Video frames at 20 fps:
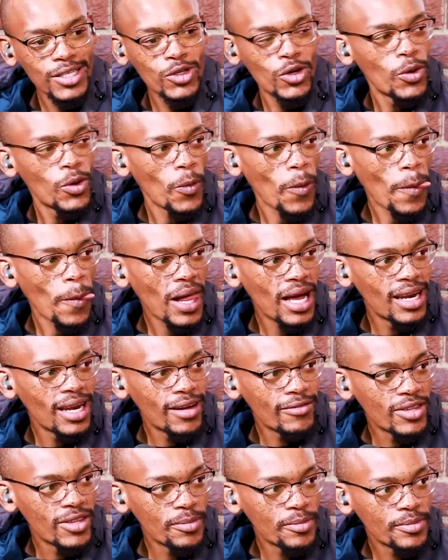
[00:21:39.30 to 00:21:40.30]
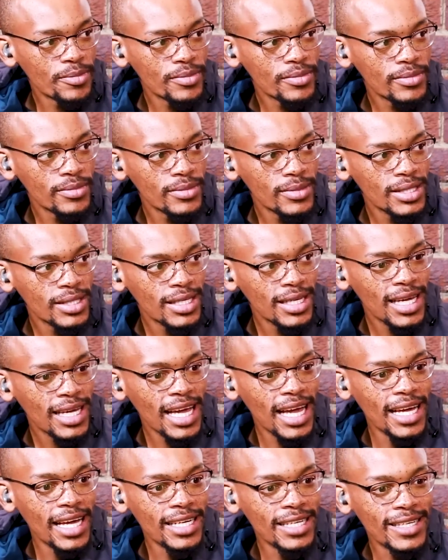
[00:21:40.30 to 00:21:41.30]
No, I love them.
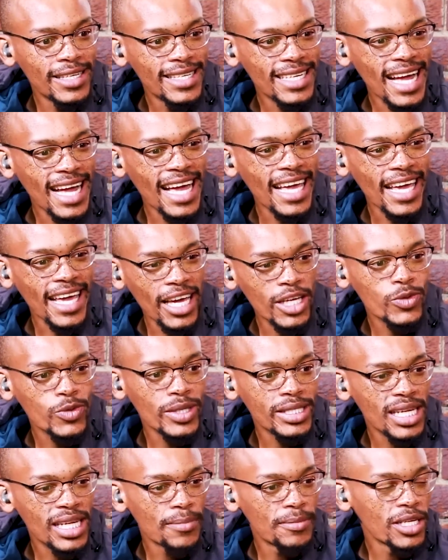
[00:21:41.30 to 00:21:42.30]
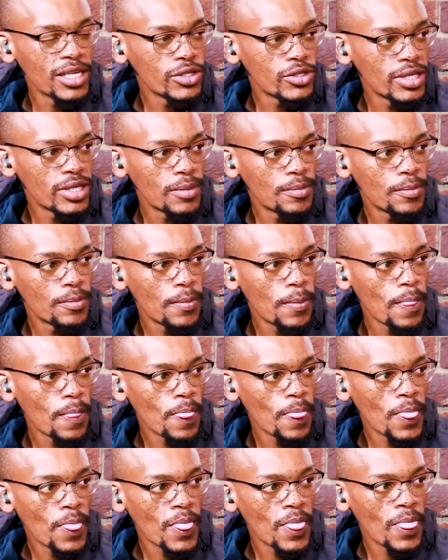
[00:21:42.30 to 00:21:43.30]
And I hate what's happening to them.
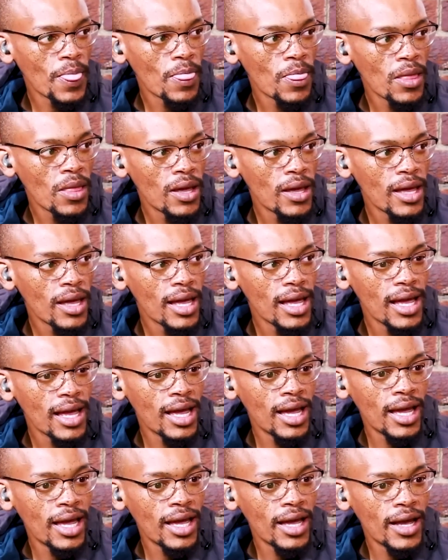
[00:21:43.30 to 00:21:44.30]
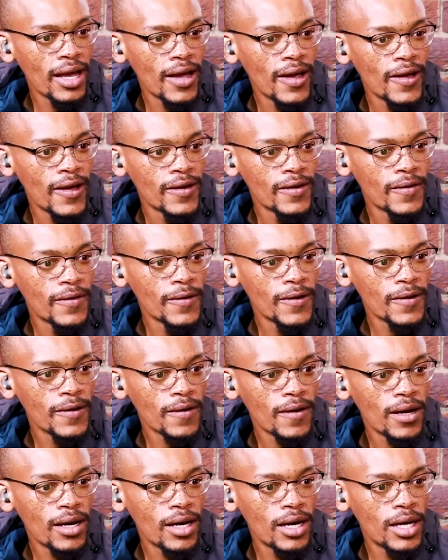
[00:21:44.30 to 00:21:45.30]
And
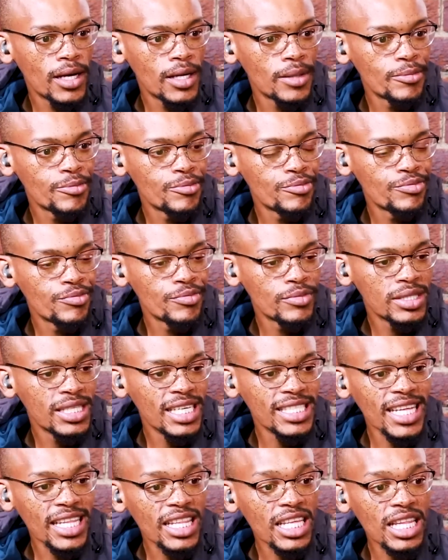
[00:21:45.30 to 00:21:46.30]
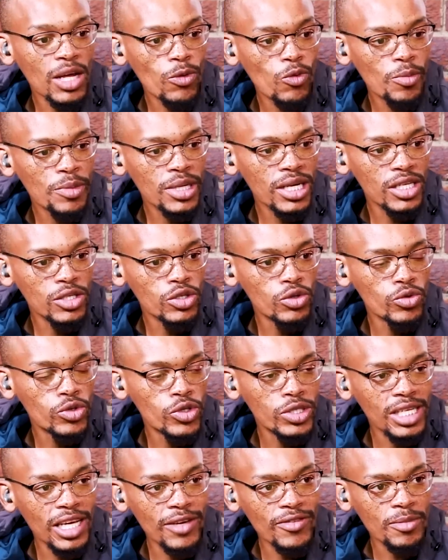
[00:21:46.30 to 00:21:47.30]
there's nothing that women can do to
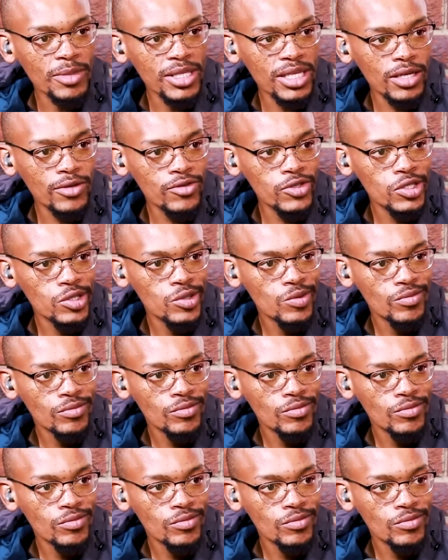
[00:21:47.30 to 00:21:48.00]
save themselves.